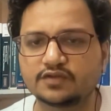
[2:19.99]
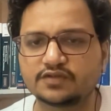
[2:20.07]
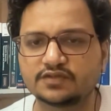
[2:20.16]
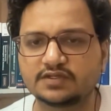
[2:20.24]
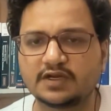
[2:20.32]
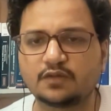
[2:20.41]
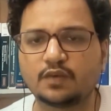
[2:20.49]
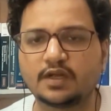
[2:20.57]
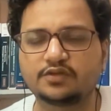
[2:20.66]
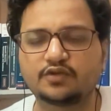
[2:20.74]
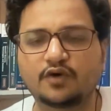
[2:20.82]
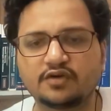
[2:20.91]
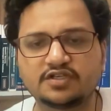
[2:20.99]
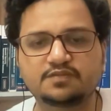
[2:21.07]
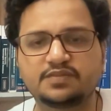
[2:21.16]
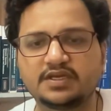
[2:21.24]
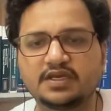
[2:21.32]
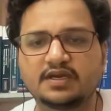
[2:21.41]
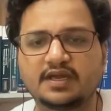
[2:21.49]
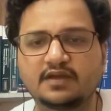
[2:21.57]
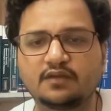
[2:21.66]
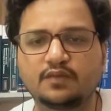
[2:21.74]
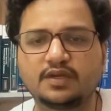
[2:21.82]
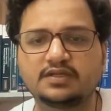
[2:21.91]
so that while Thor is speaking, I
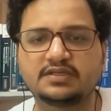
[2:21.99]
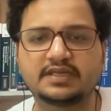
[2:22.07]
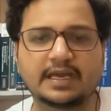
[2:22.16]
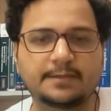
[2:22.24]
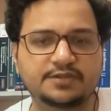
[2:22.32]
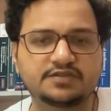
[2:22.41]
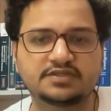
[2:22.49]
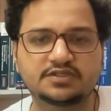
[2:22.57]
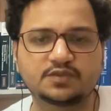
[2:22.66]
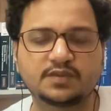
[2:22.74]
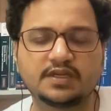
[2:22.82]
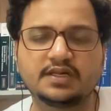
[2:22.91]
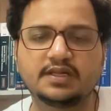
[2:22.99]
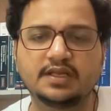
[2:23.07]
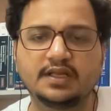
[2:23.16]
can read the captions as well,